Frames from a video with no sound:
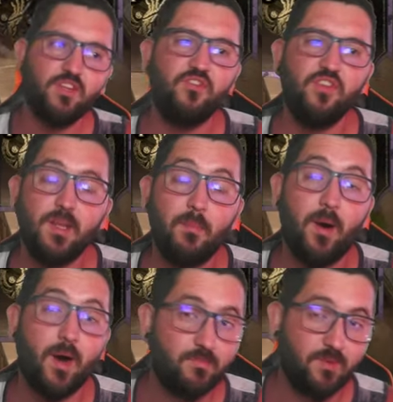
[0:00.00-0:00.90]
defeat the
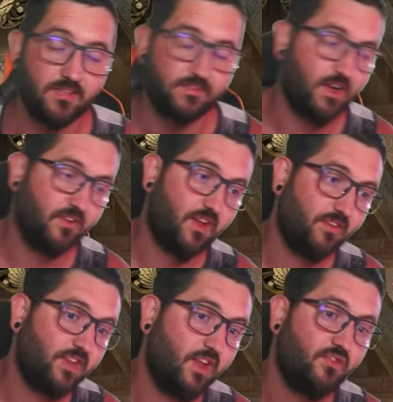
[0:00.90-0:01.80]
purpose of
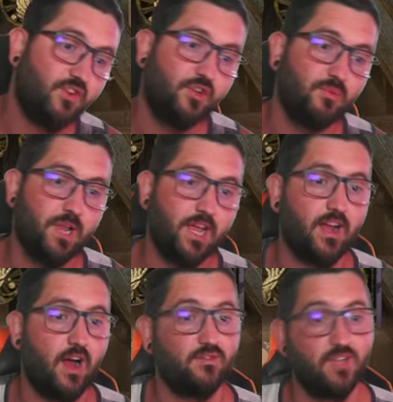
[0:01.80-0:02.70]
having a free to play
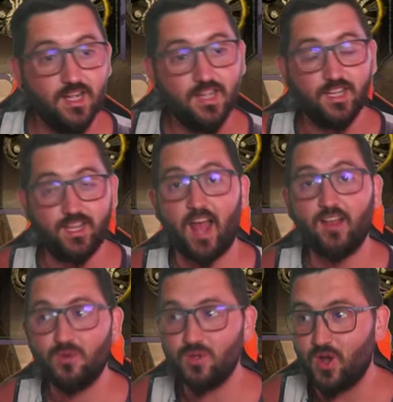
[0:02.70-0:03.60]
account.
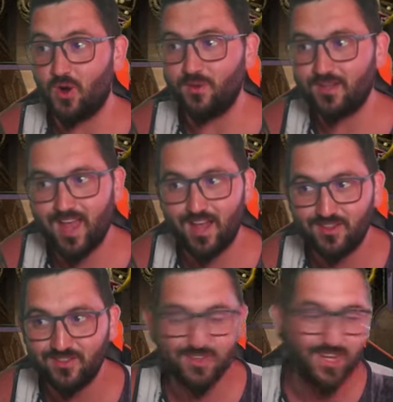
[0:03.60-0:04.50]
Catherine, though,
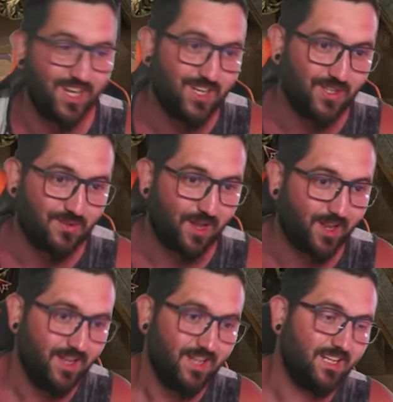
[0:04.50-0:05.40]
Catherine is really good
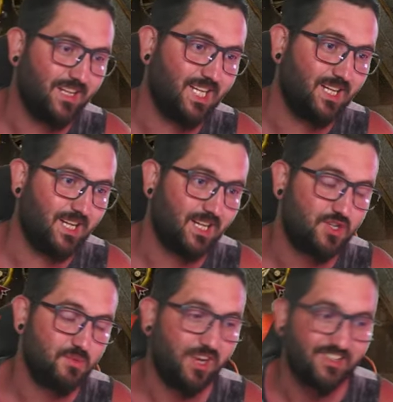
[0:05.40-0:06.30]
one. Uh,
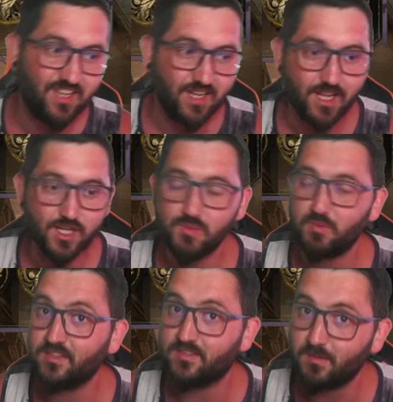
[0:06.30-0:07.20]
she brings healing, she
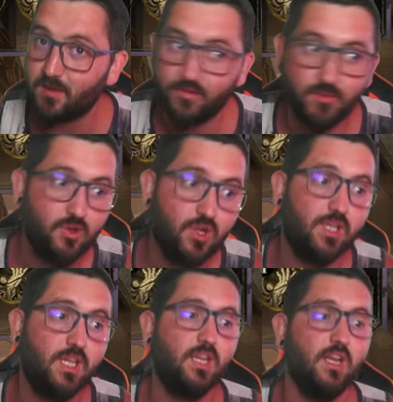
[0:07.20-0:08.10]
brings debuff
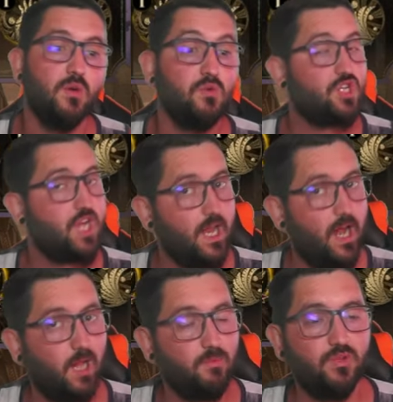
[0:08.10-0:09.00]
immunity, which can
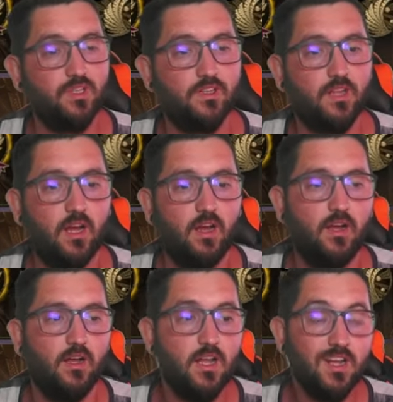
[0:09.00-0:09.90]
help with
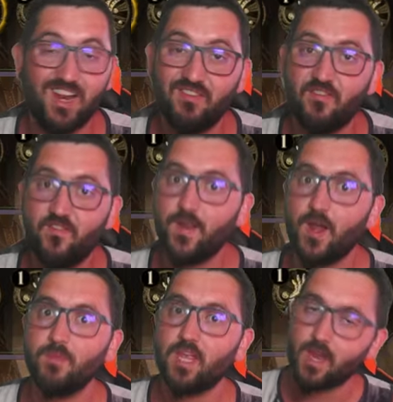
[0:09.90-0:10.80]
the Grave of Venom. It